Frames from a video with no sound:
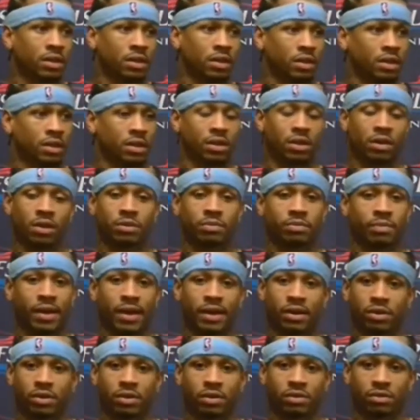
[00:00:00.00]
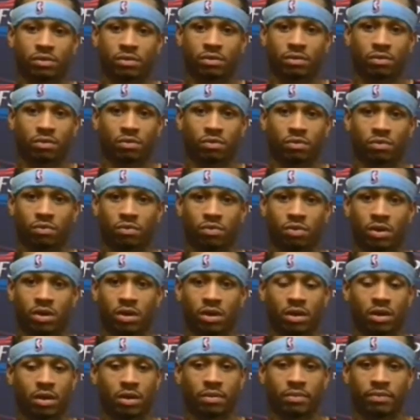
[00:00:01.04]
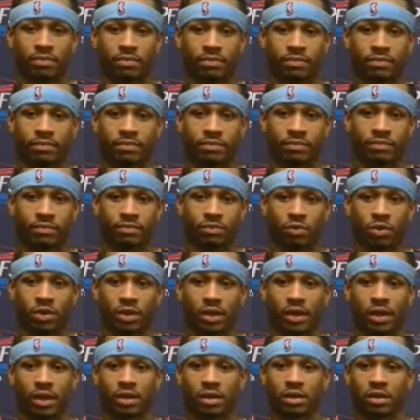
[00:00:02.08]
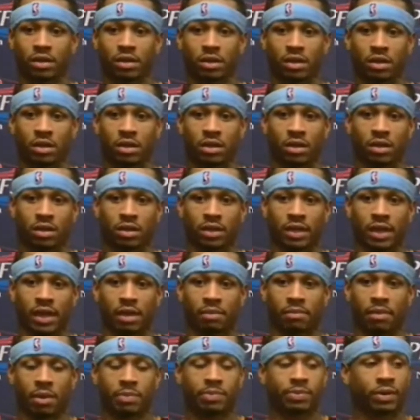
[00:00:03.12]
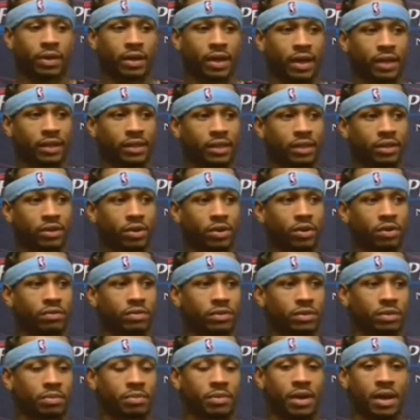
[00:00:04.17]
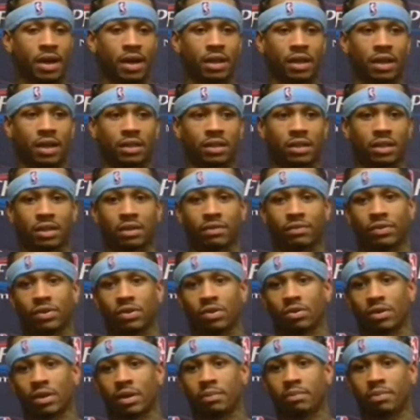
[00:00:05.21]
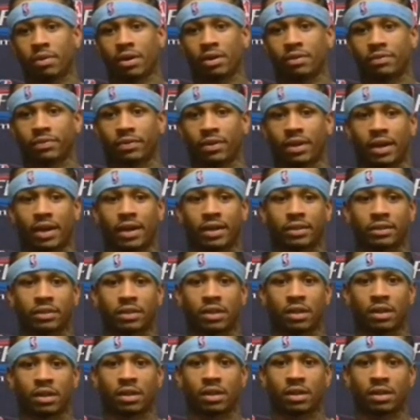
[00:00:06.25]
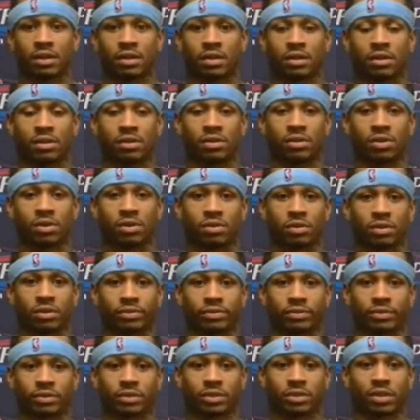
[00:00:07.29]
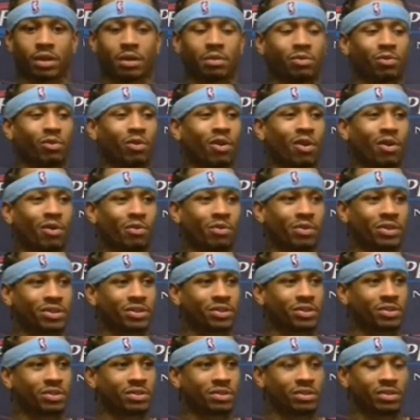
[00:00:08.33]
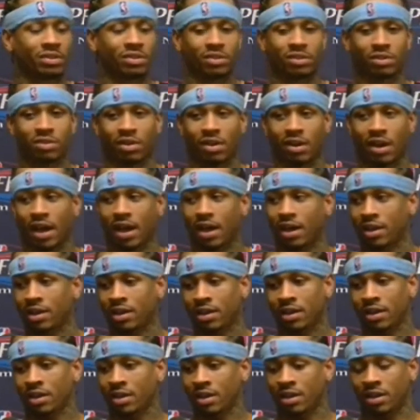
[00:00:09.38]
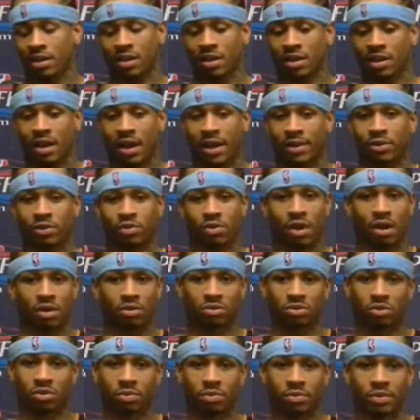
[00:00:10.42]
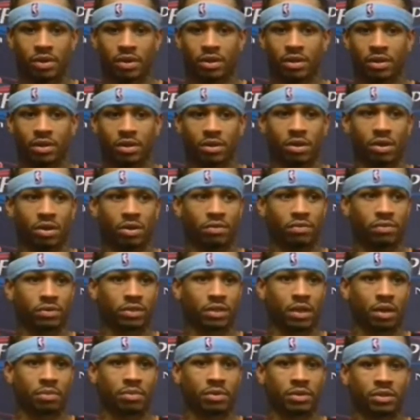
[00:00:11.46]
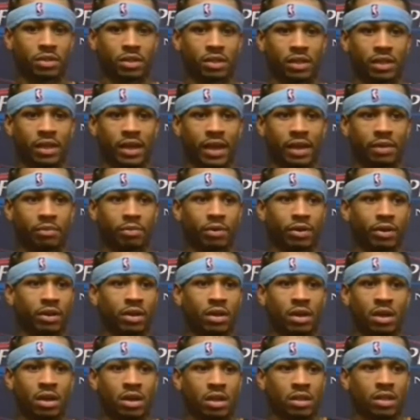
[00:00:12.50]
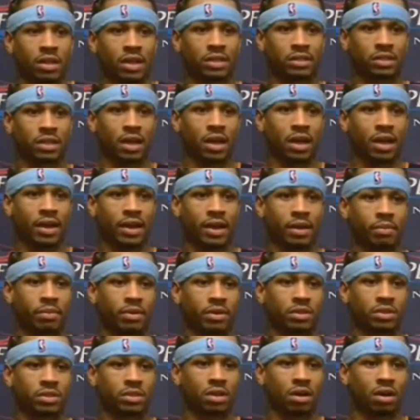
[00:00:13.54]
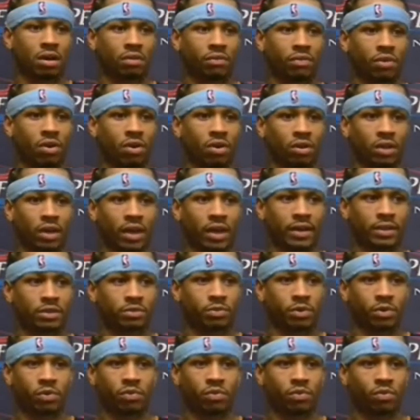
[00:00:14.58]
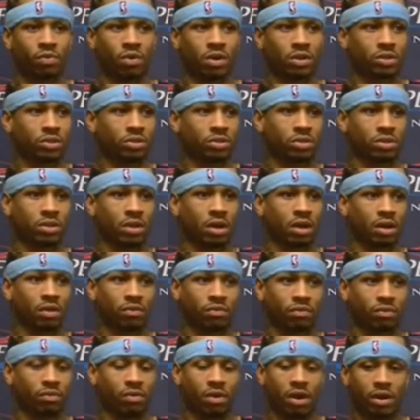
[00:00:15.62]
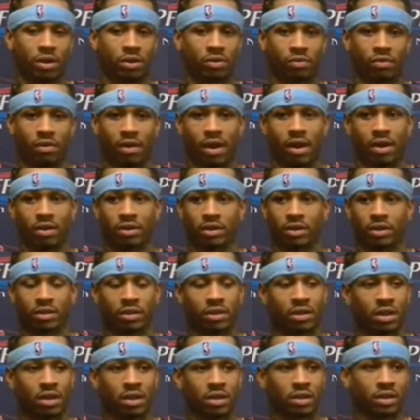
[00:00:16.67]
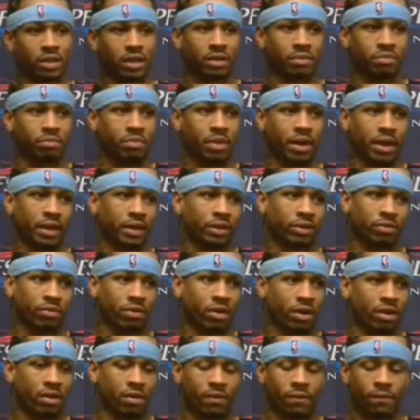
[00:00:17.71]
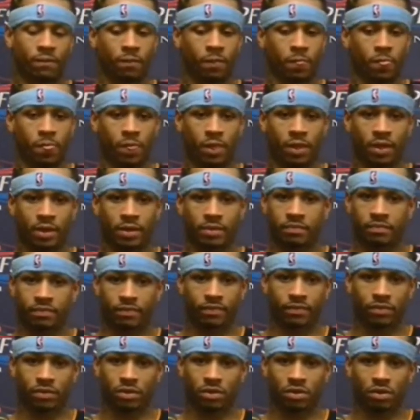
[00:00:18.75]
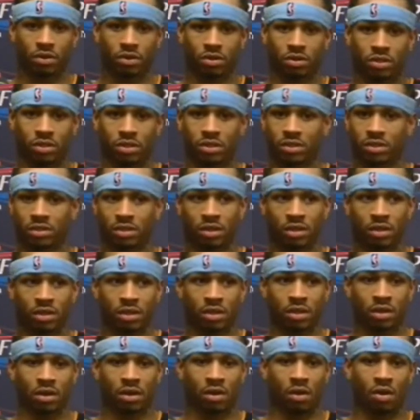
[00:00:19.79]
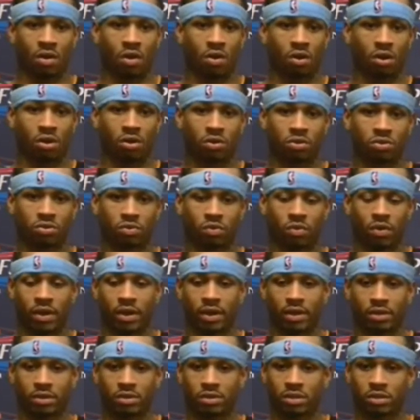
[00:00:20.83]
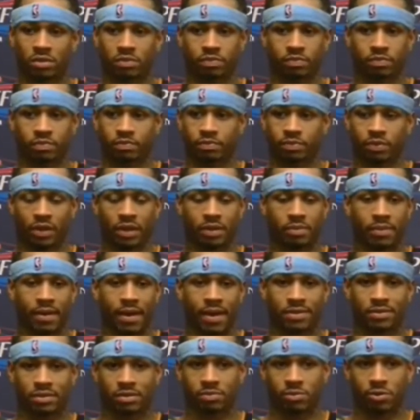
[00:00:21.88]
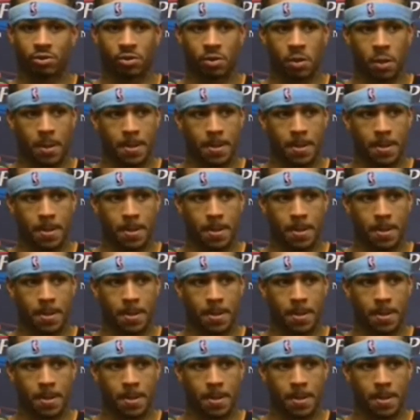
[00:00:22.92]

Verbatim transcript: It doesn't matter what um what kind of game I play. I get nervous. I mean, I, I think if you don't get butterflies, you know, then something wrong with you. You know, I I knew I was gonna be nervous coming into the game, but that's how I am at the start of all games. But once you start running around and getting banged around, then you know it just all goes away and you just play basketball.